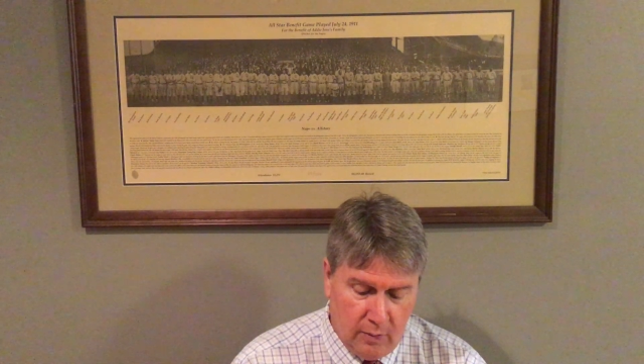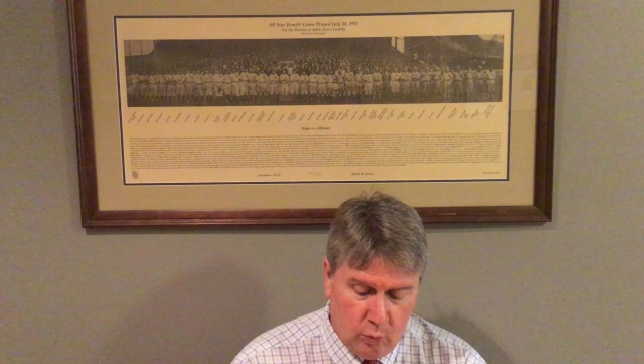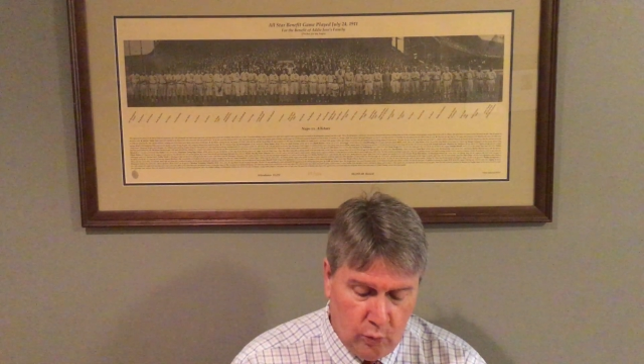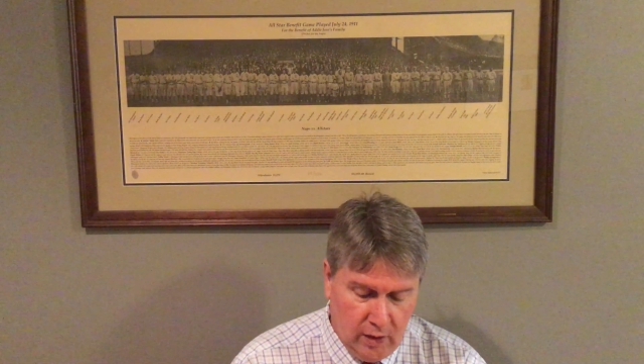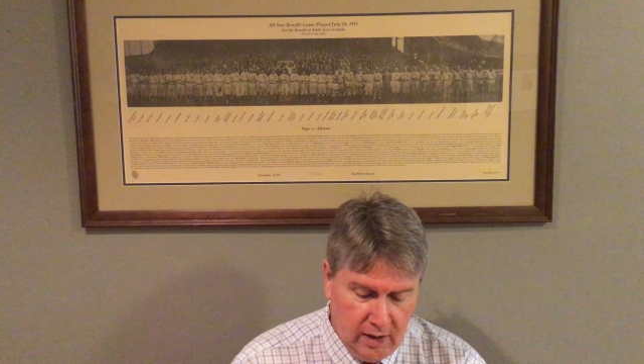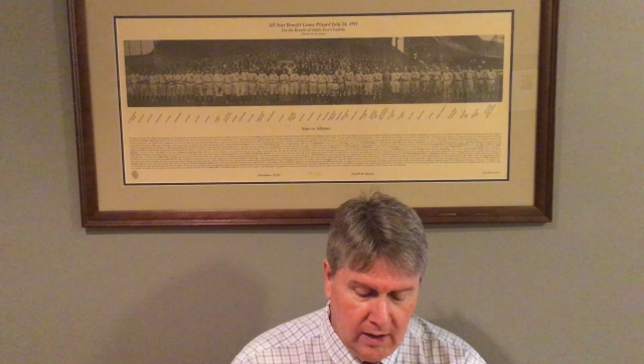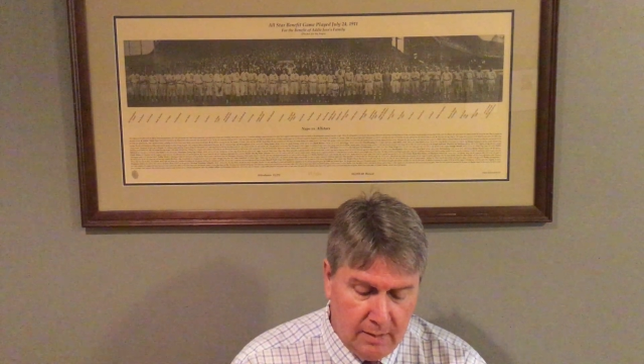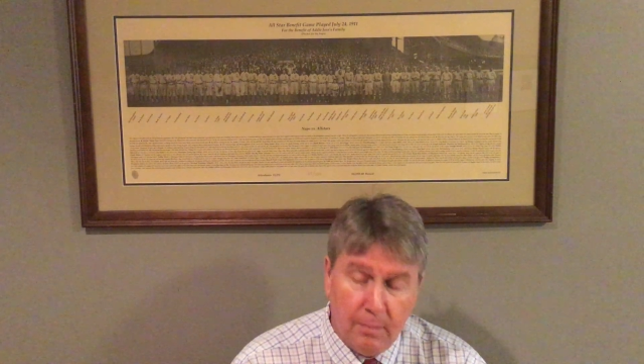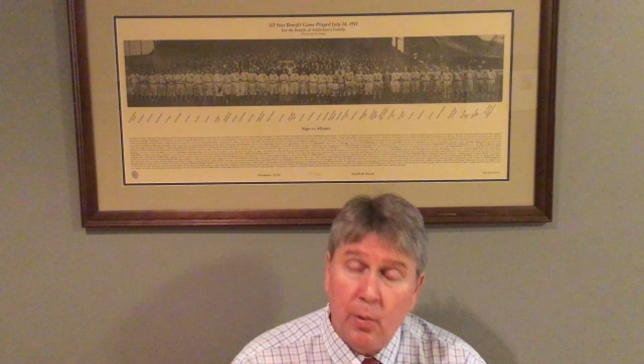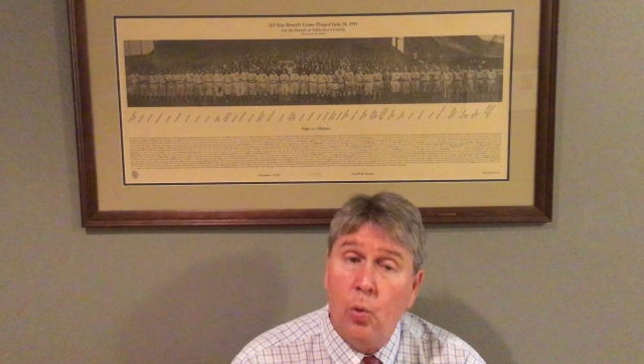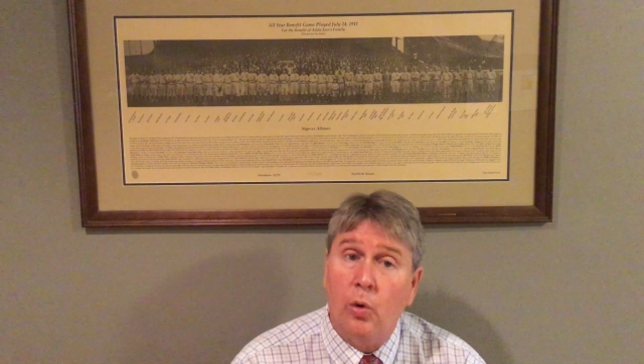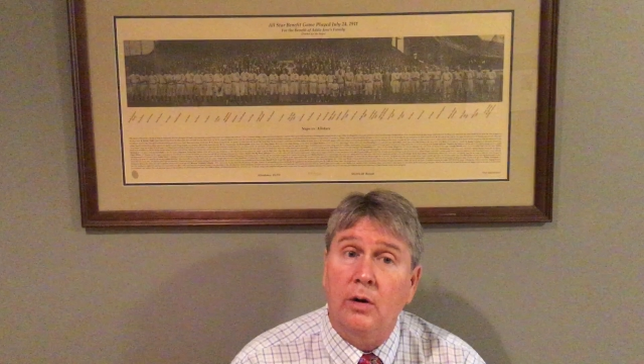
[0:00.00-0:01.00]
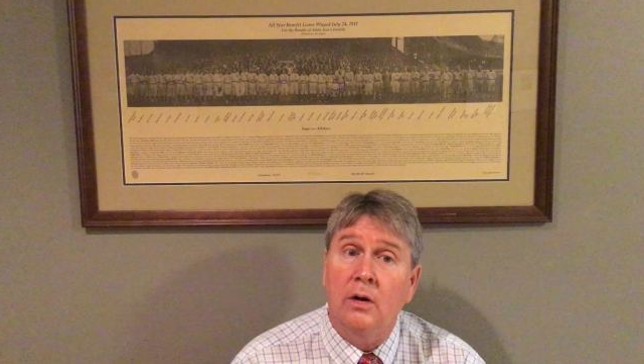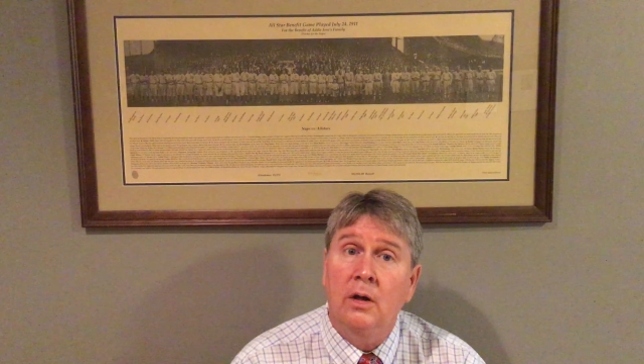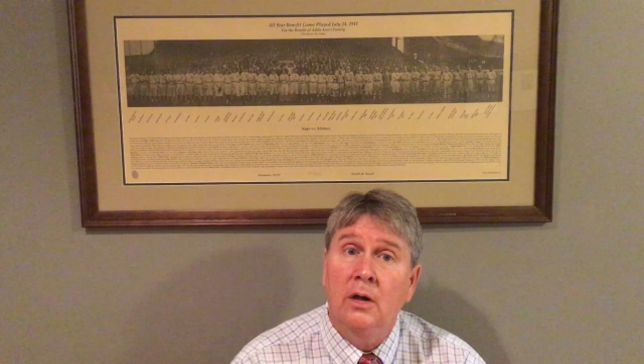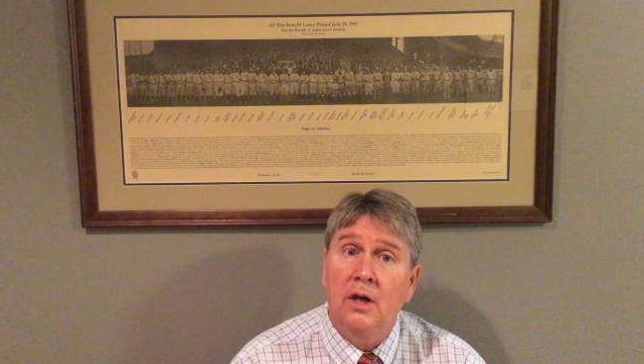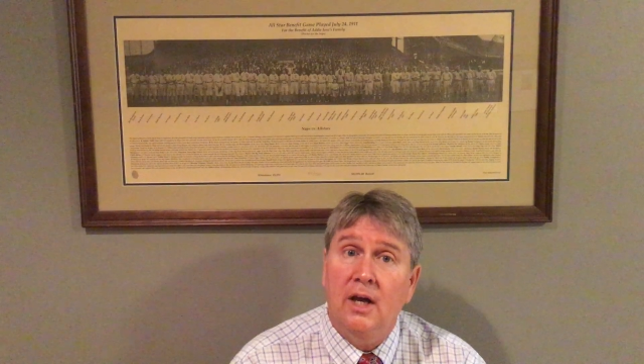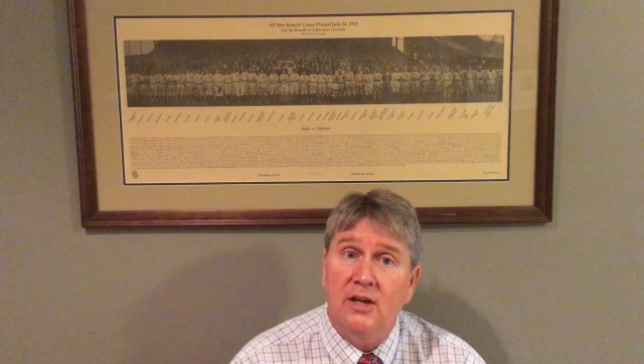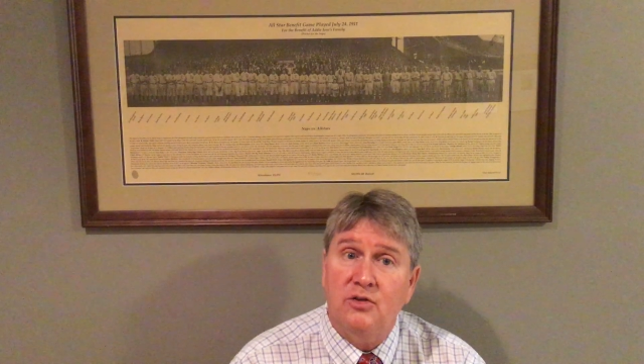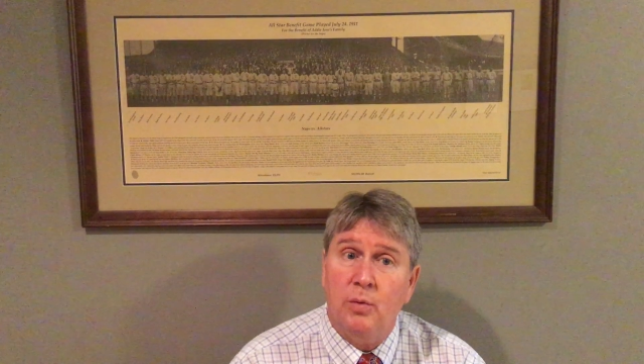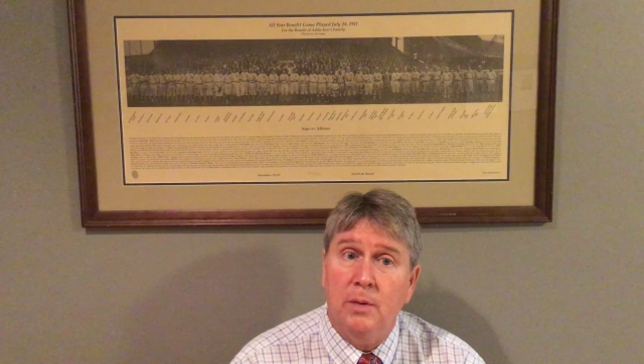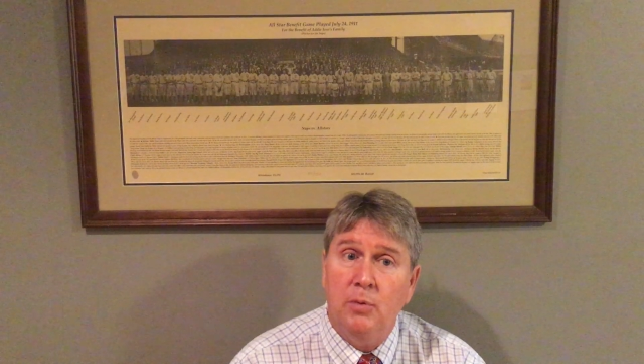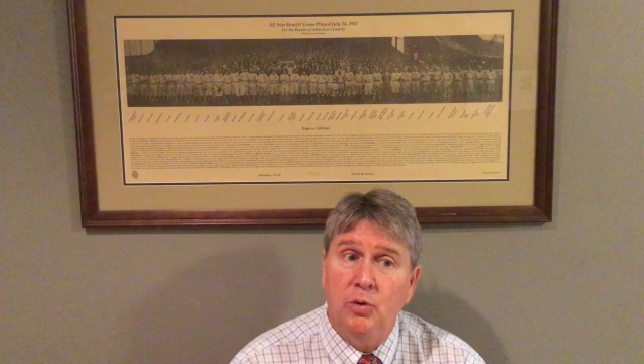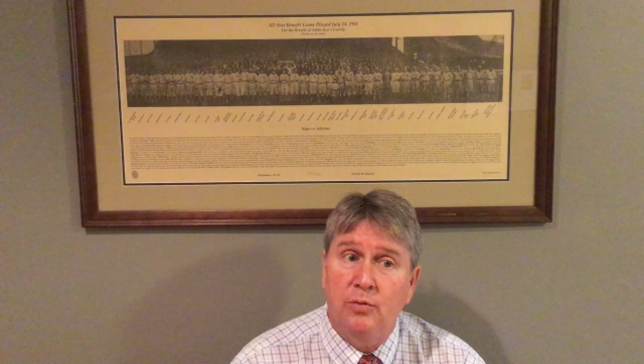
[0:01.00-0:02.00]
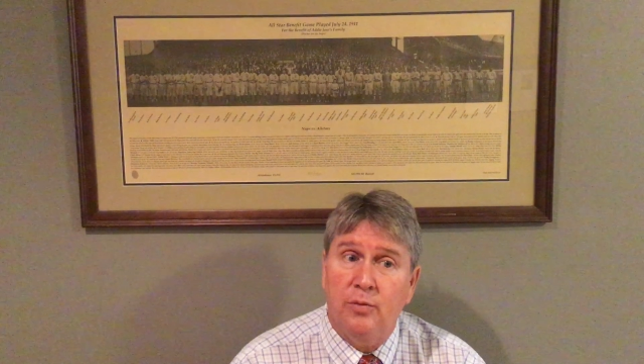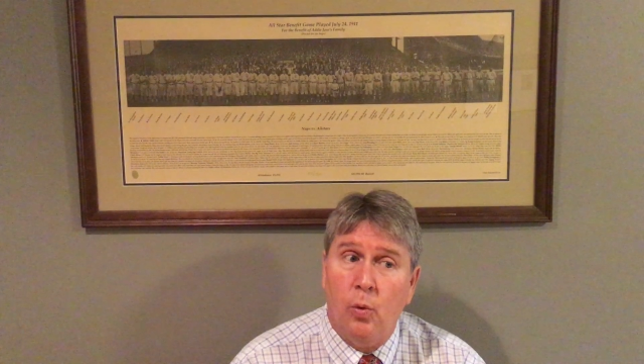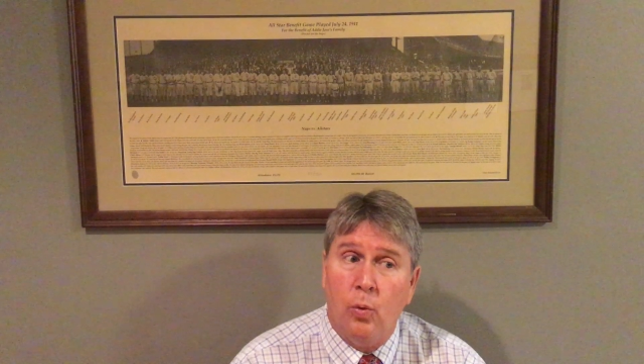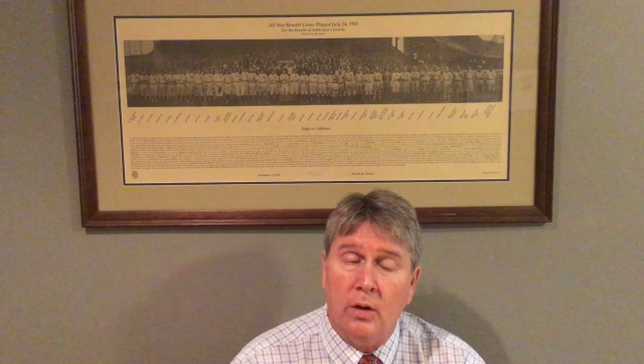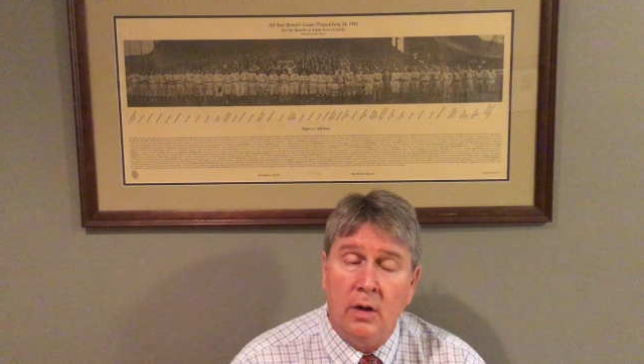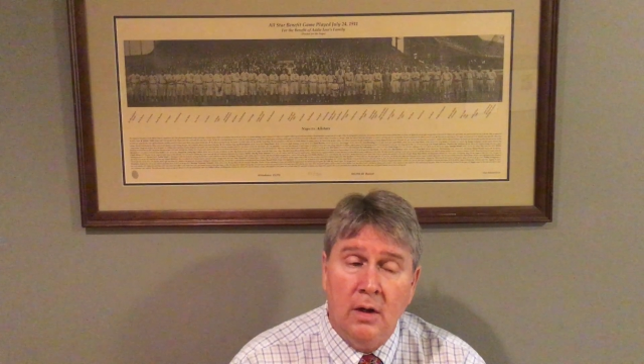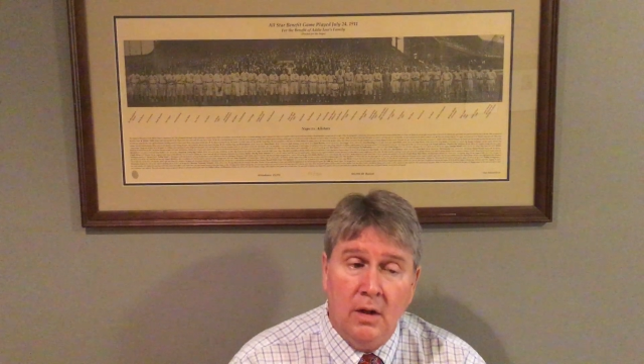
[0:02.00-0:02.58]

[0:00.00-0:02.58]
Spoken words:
really important as we move forward.